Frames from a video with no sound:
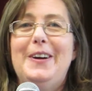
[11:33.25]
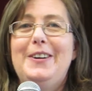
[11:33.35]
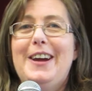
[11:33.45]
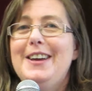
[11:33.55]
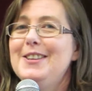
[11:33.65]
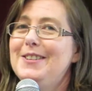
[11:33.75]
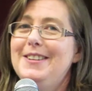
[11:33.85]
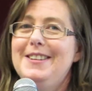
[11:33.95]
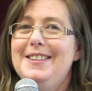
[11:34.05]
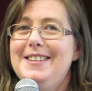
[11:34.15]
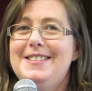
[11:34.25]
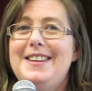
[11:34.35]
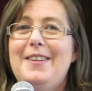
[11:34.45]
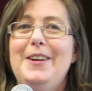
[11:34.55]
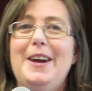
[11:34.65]
Okay. It's
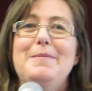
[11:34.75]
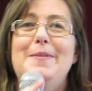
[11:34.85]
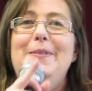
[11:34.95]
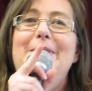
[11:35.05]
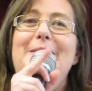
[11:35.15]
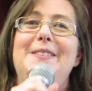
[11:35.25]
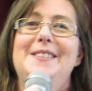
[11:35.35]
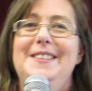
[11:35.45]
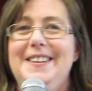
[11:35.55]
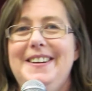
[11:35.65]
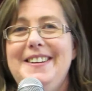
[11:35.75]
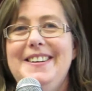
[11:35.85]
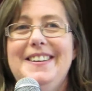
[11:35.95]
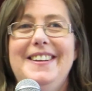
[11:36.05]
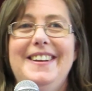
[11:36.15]
coming up tonight.